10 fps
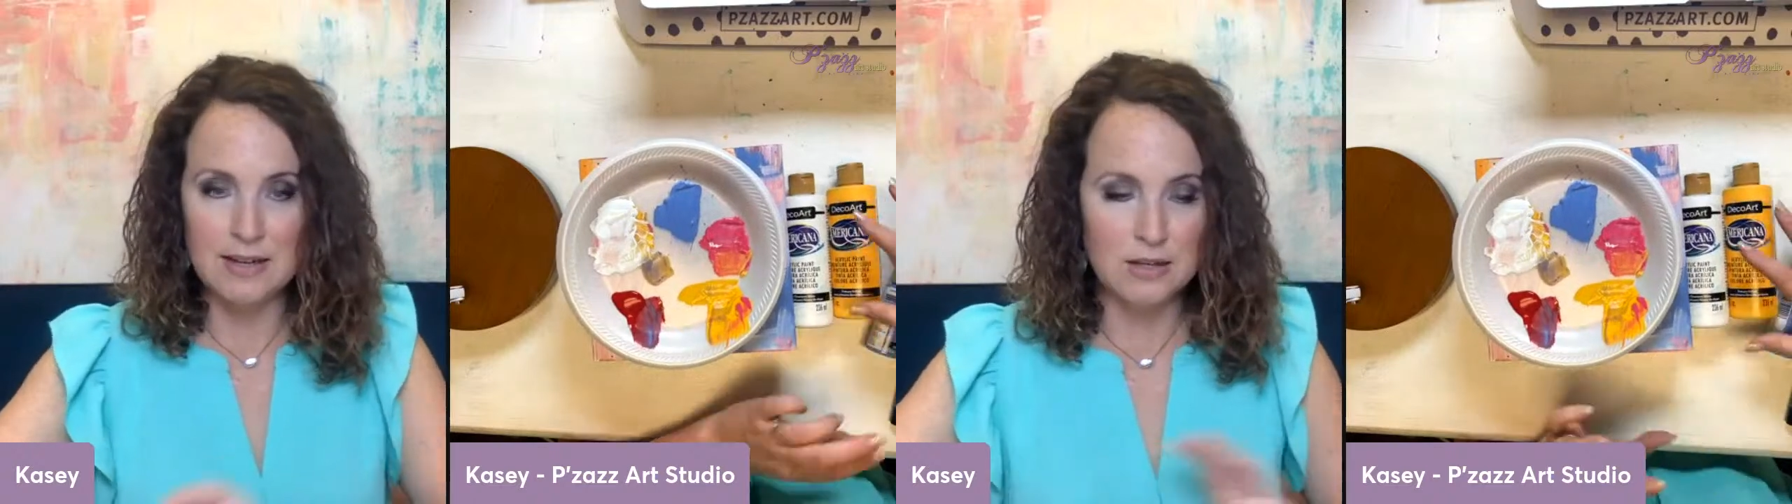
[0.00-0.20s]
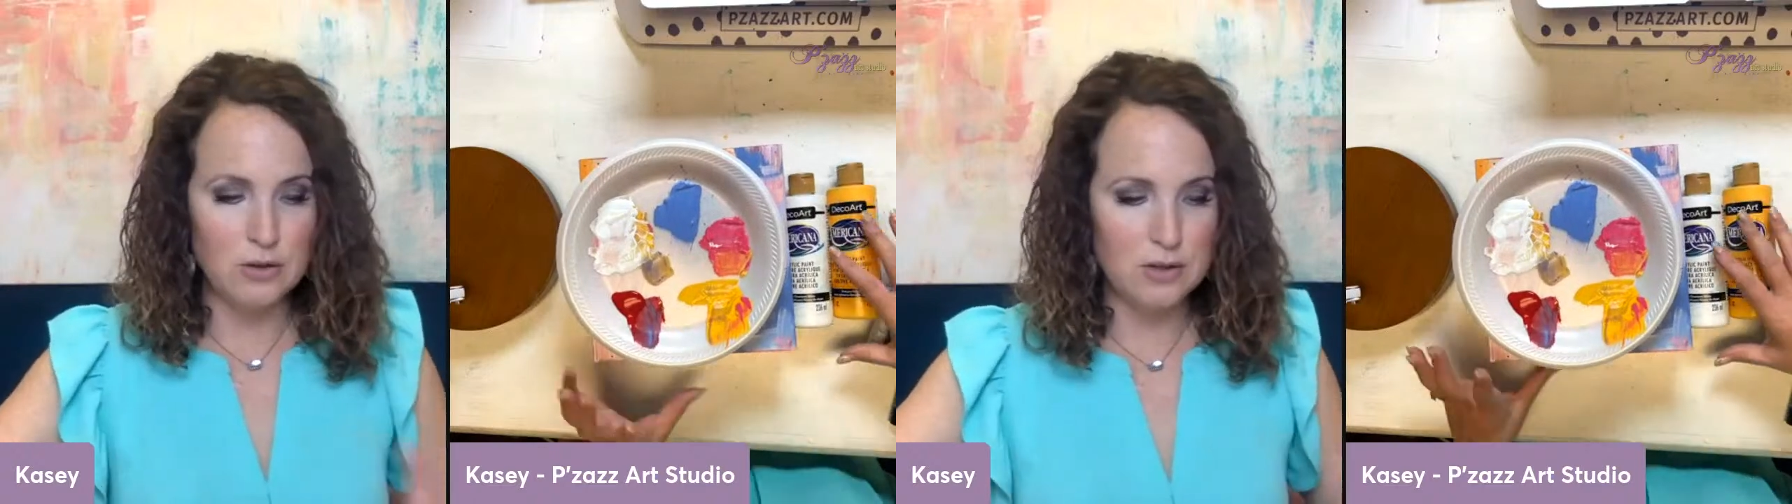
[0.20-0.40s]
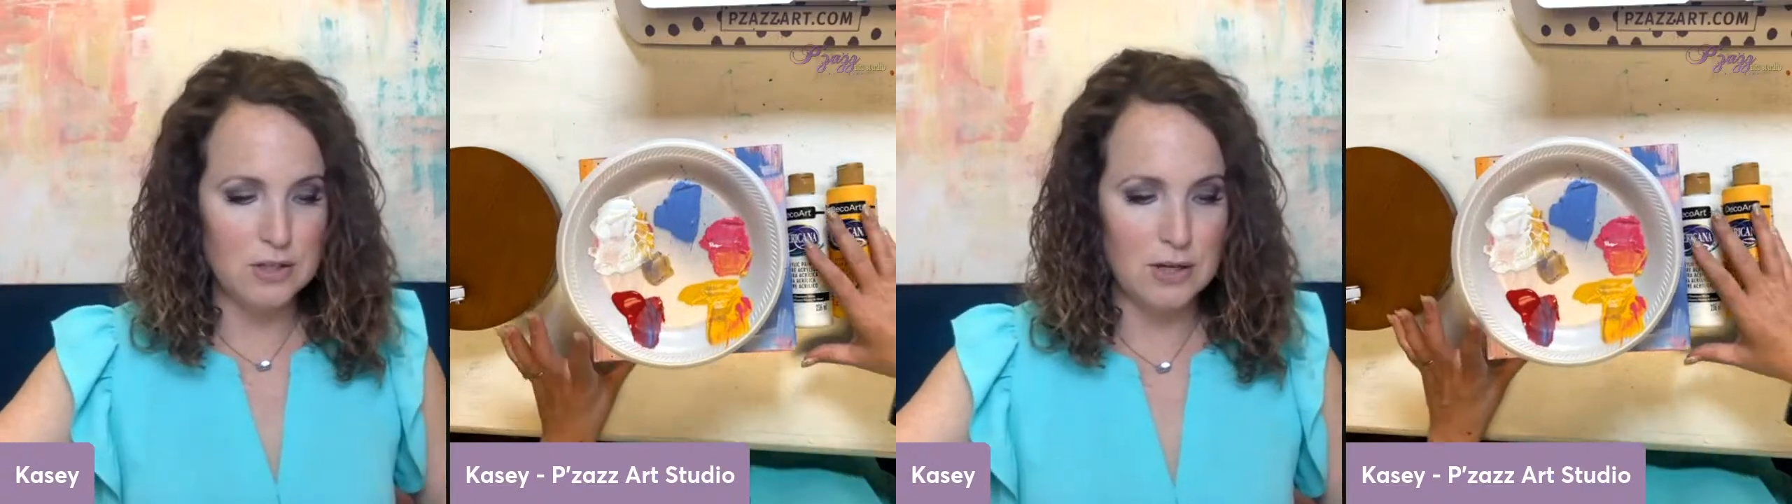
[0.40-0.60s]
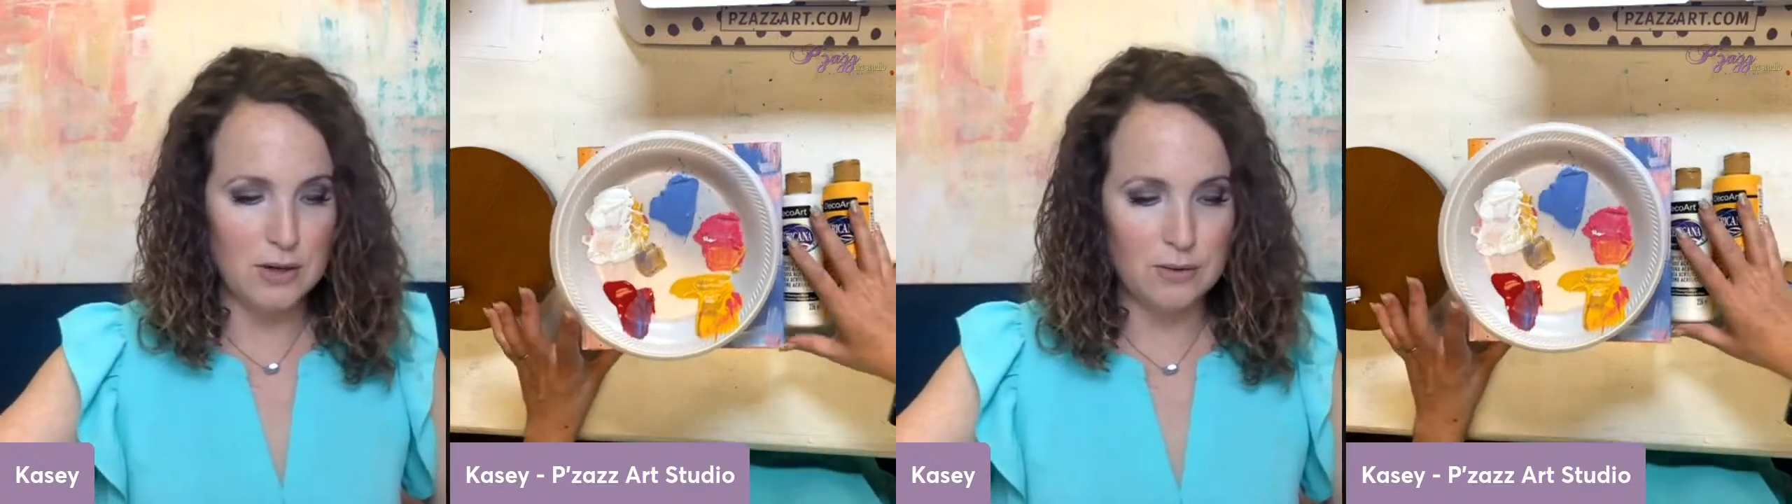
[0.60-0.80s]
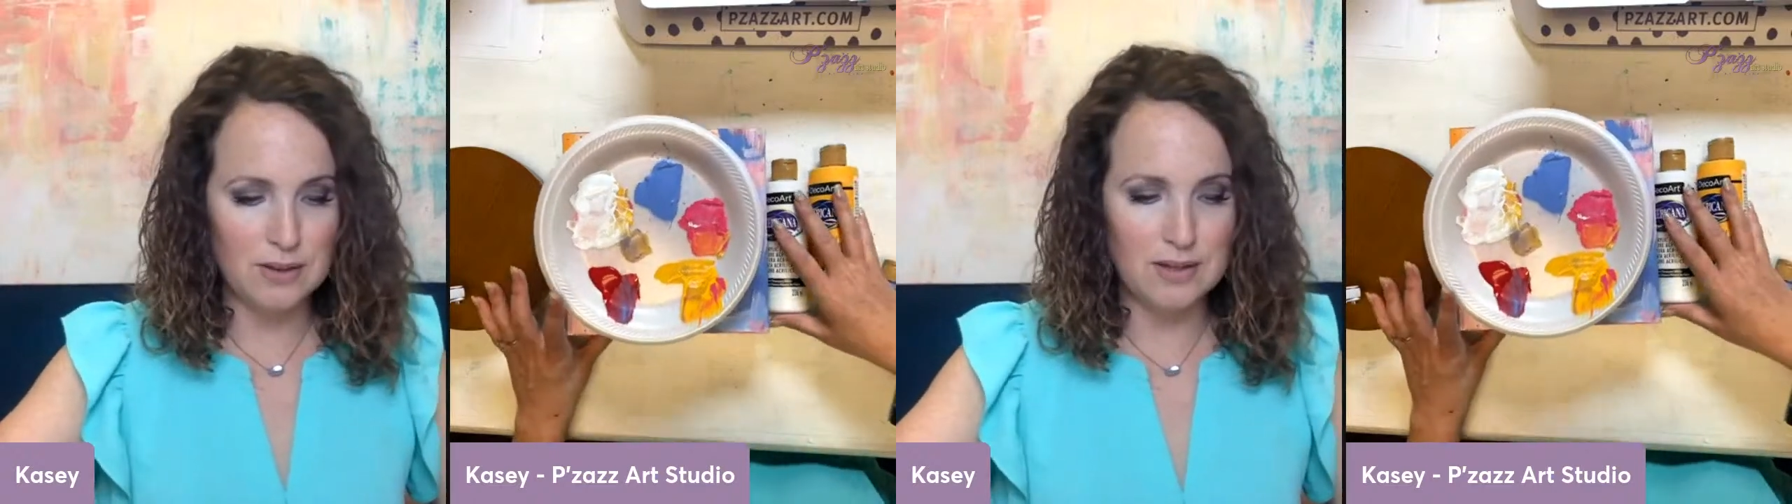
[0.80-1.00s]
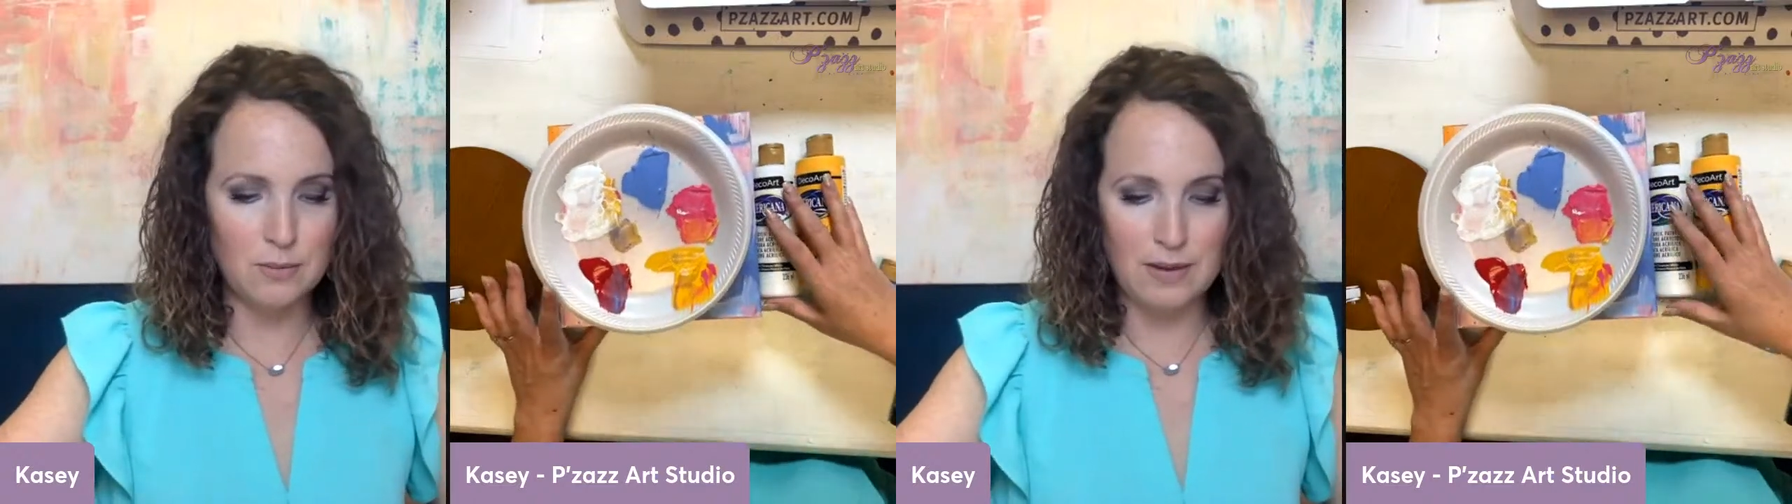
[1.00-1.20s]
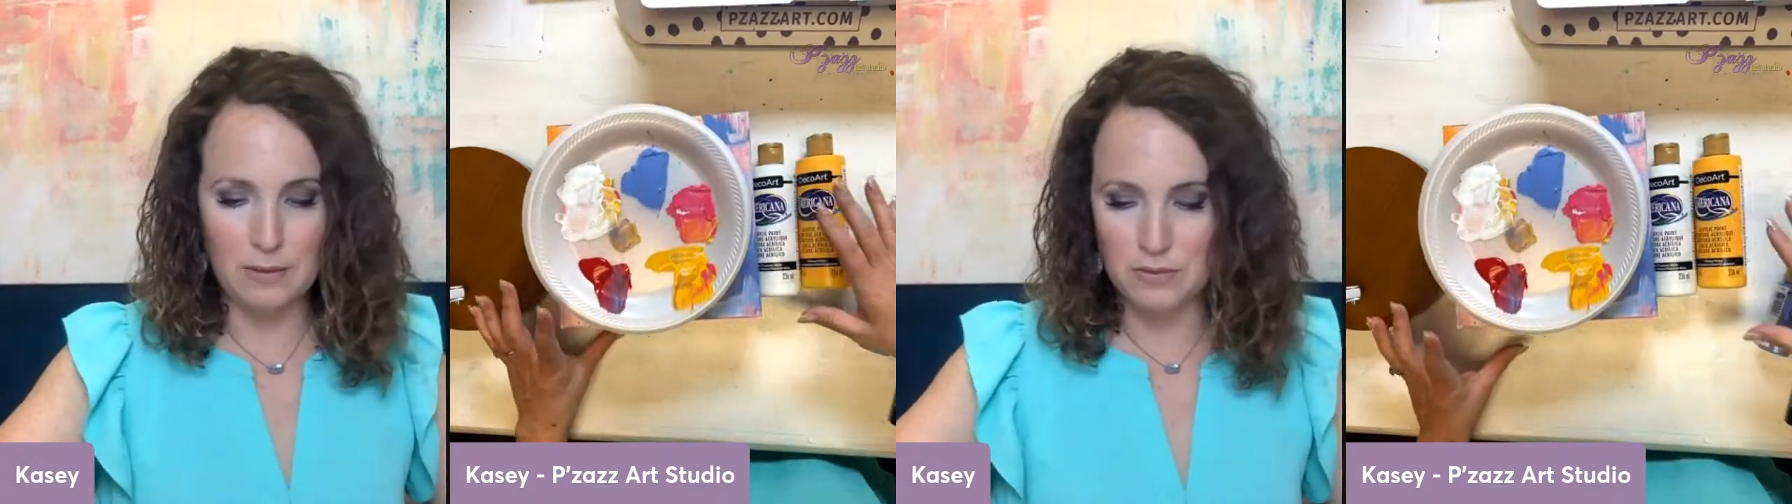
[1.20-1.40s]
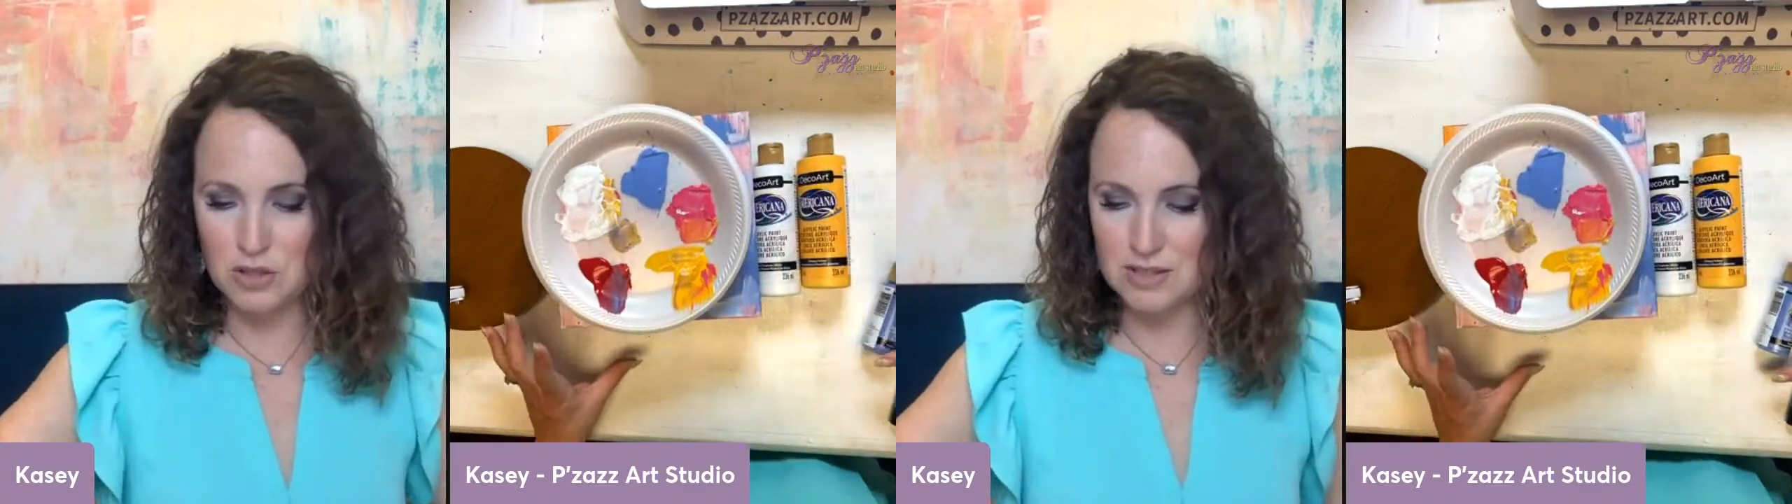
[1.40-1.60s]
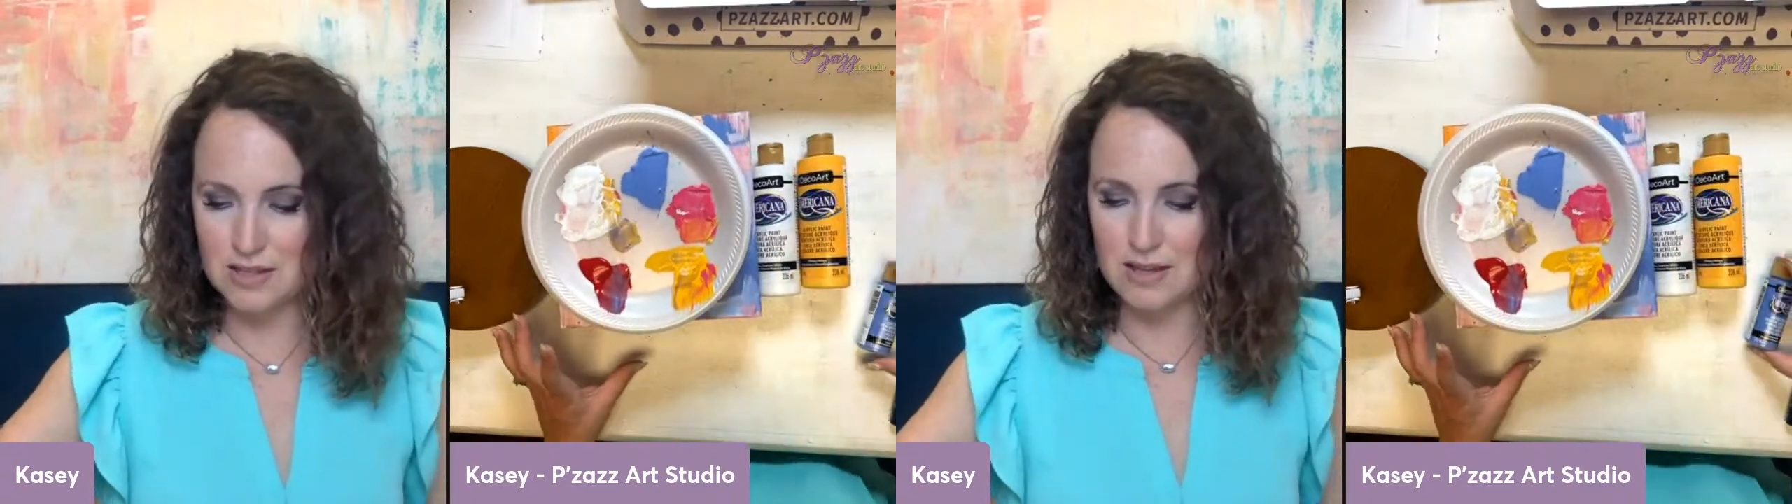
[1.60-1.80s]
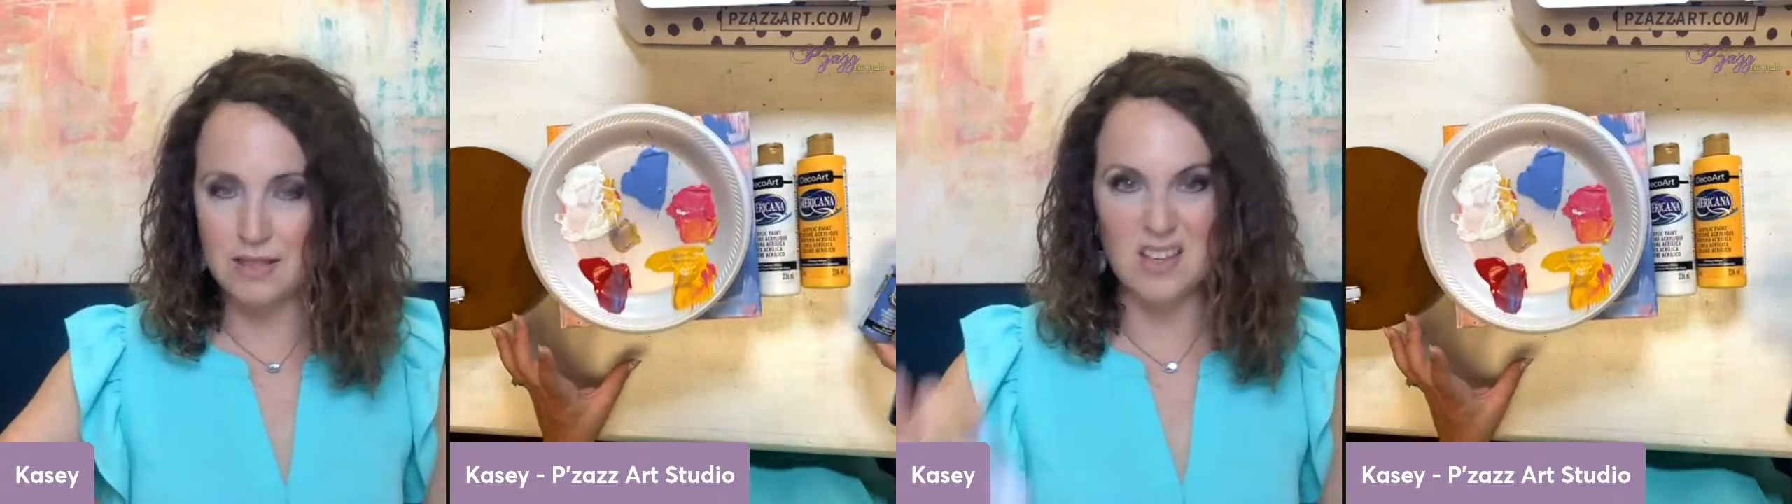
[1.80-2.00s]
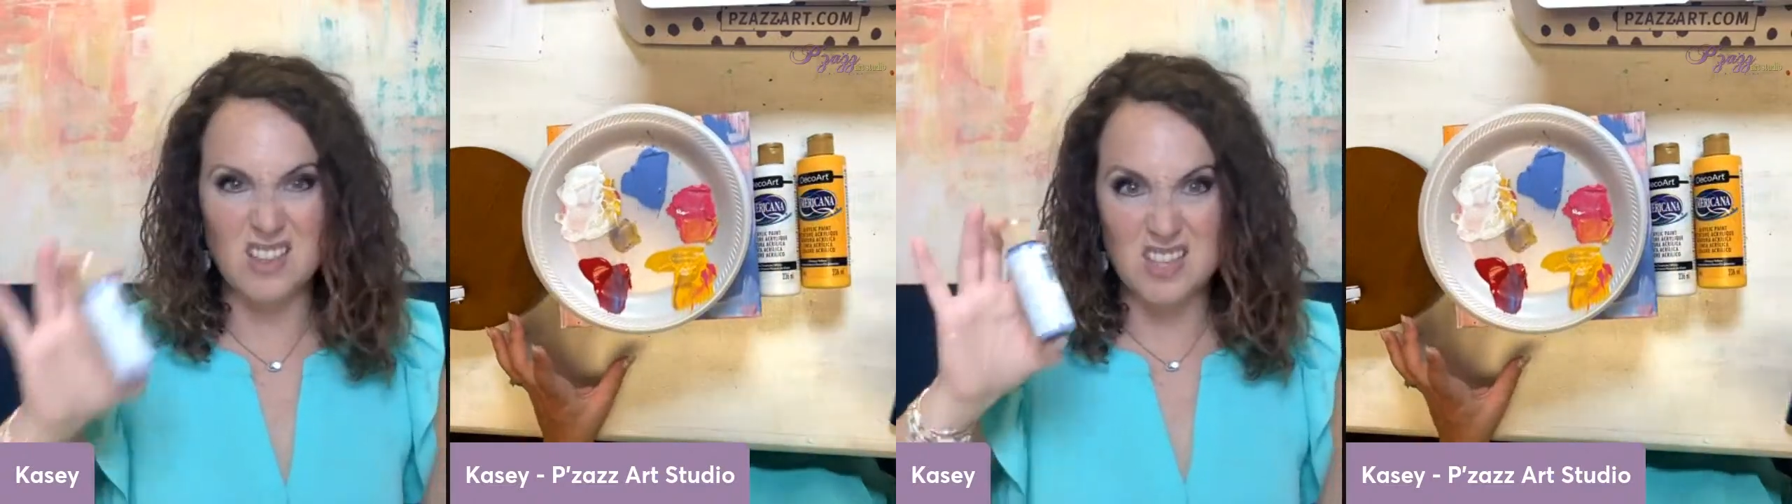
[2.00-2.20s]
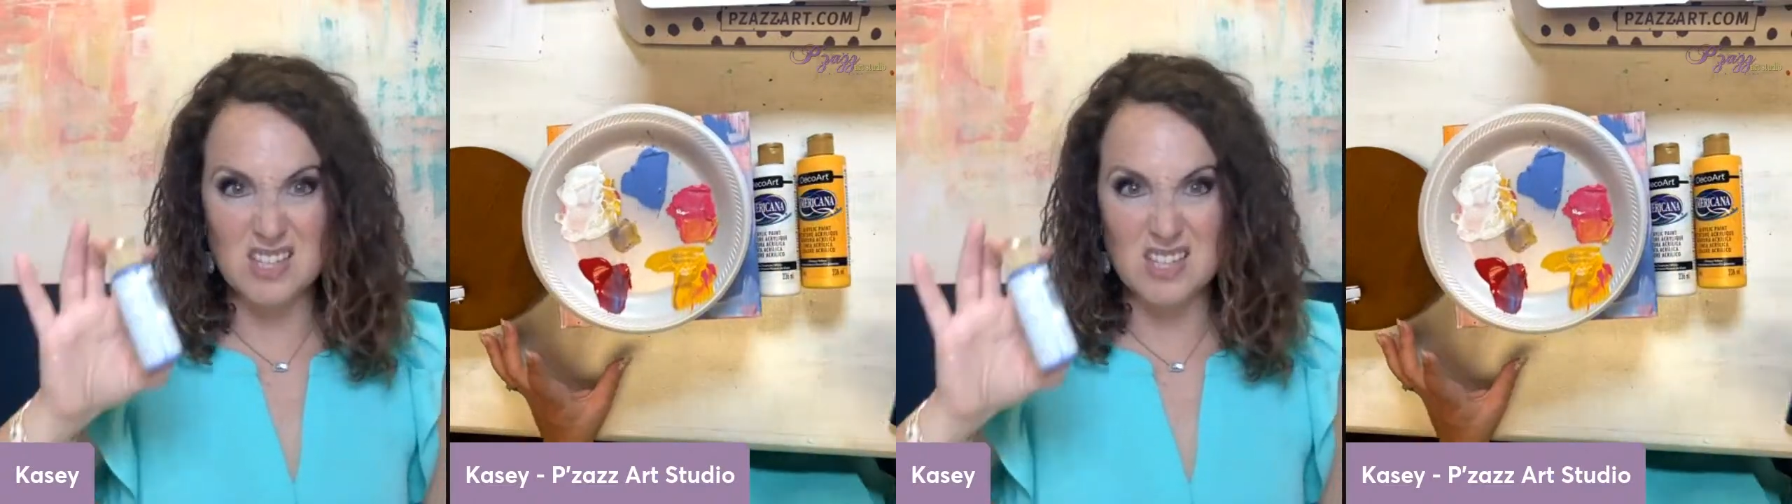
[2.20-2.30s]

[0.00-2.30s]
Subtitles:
You could totally get away with just getting the